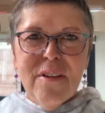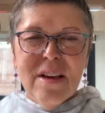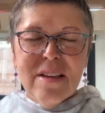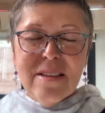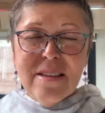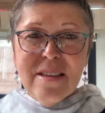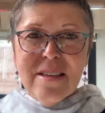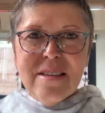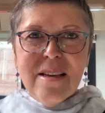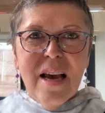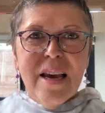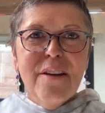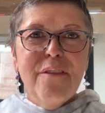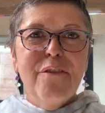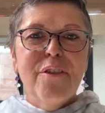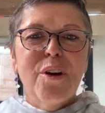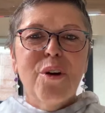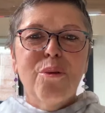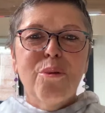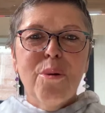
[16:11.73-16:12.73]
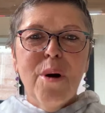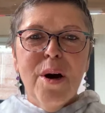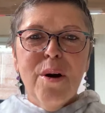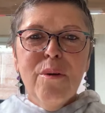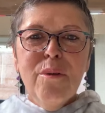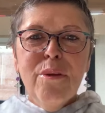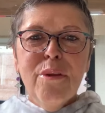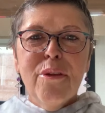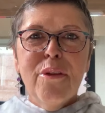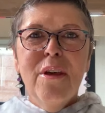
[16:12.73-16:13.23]
designed for
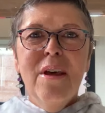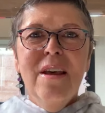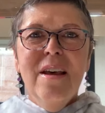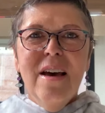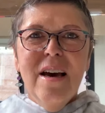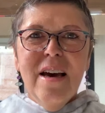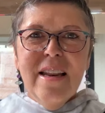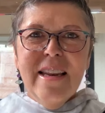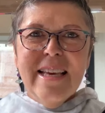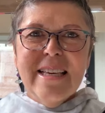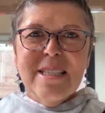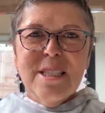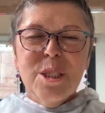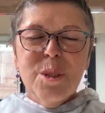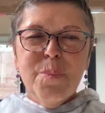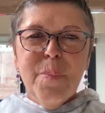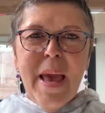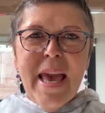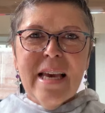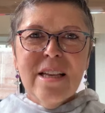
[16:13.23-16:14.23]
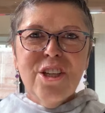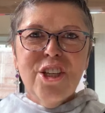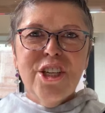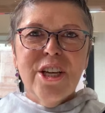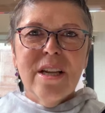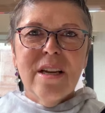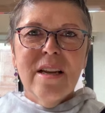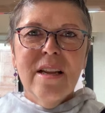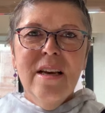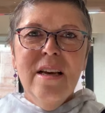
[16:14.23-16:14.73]
growth an
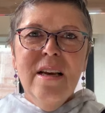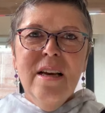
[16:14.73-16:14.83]
expansion.